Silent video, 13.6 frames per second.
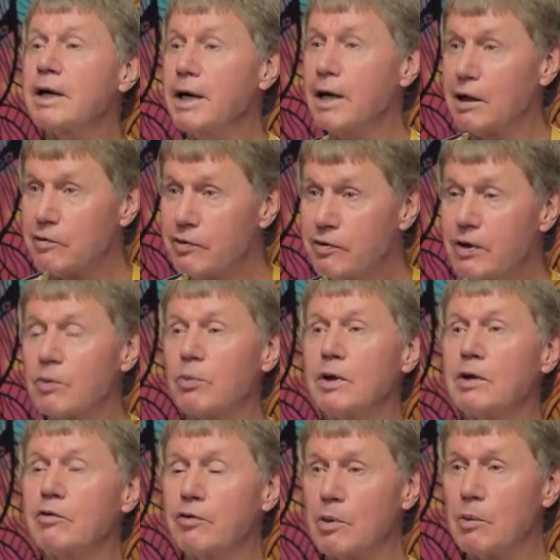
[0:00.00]
I have, but
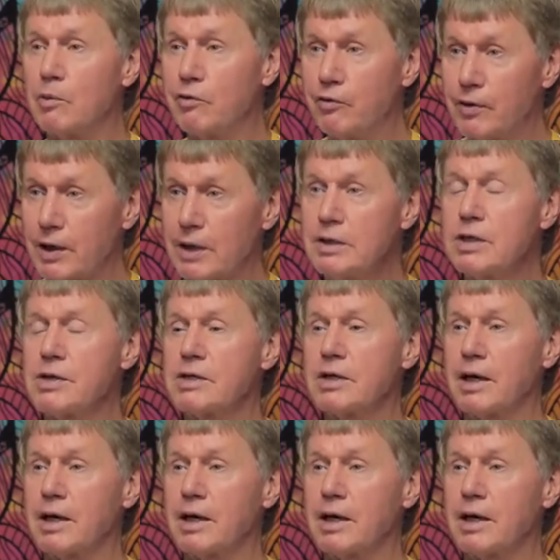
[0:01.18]
from friends